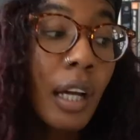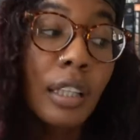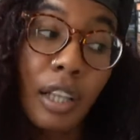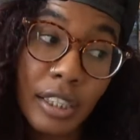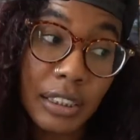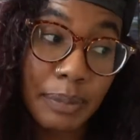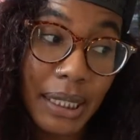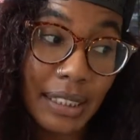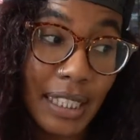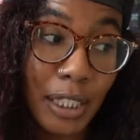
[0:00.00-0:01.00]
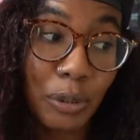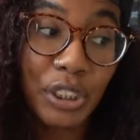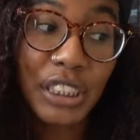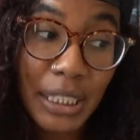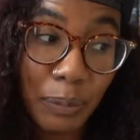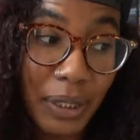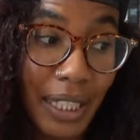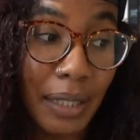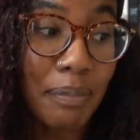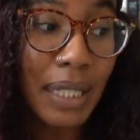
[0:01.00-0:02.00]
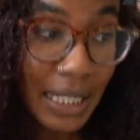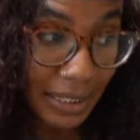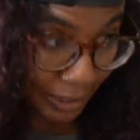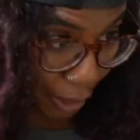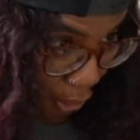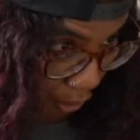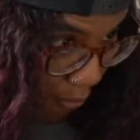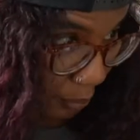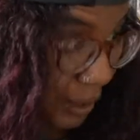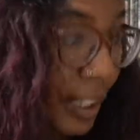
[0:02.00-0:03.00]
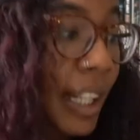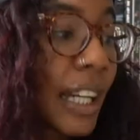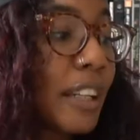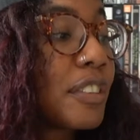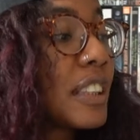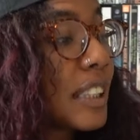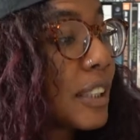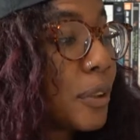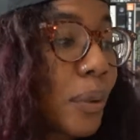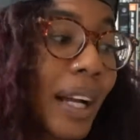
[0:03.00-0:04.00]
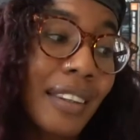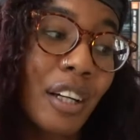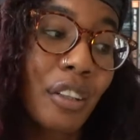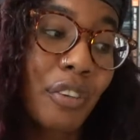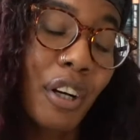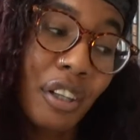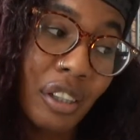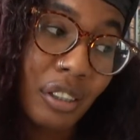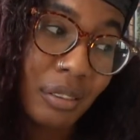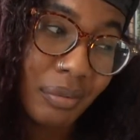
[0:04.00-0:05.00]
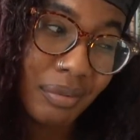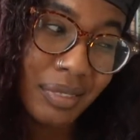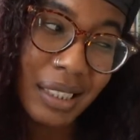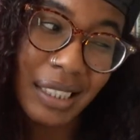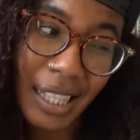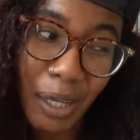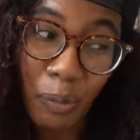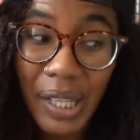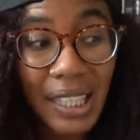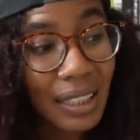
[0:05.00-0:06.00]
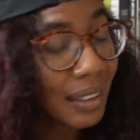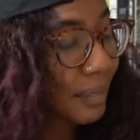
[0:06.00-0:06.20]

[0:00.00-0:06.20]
Largely because I know she would kick me to the curb if she knew I thought of her that way.